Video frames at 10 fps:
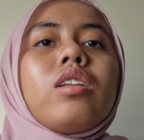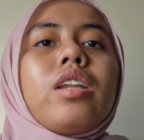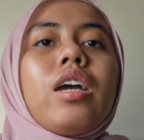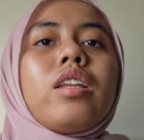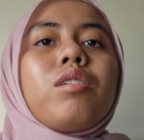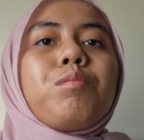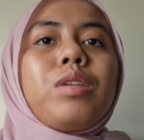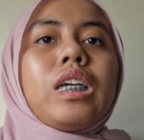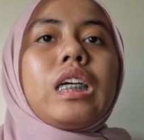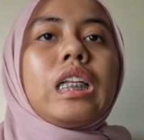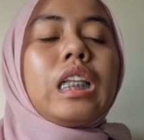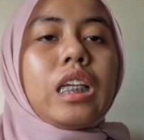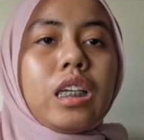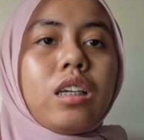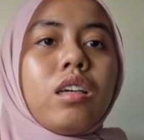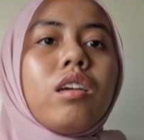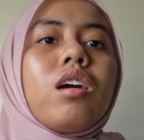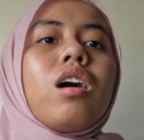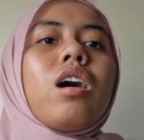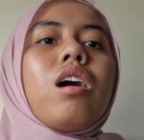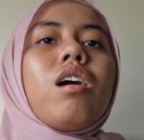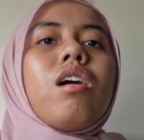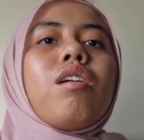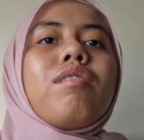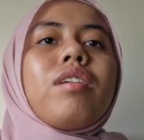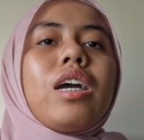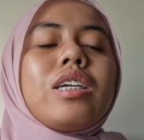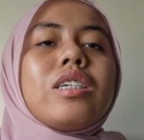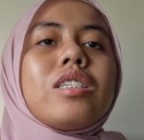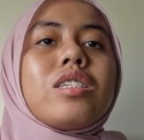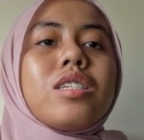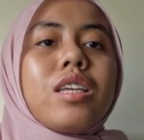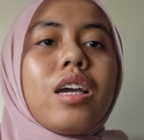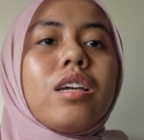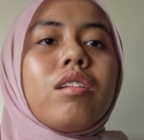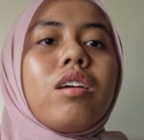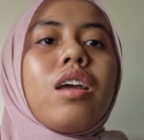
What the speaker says: dynamically right inside